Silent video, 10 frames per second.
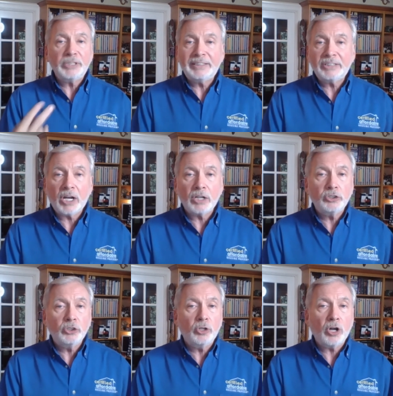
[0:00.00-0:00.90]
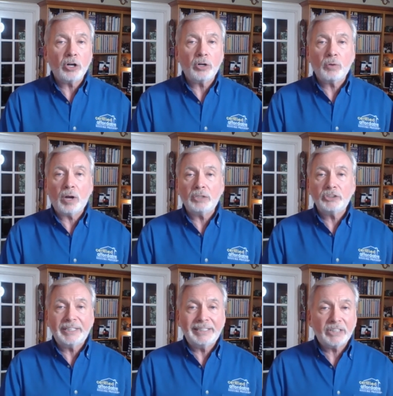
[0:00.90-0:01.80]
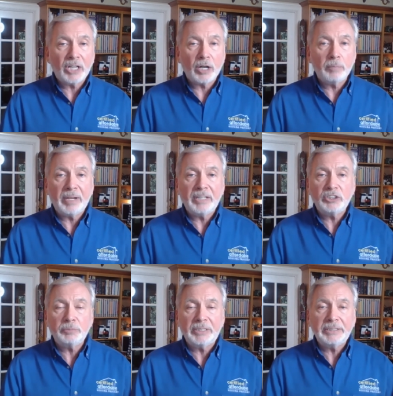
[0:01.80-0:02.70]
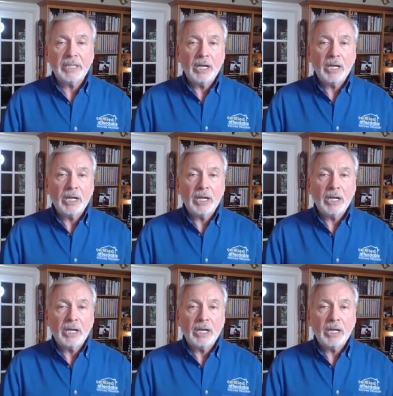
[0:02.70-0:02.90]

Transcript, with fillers: it's got a two car garage, it's got a basement.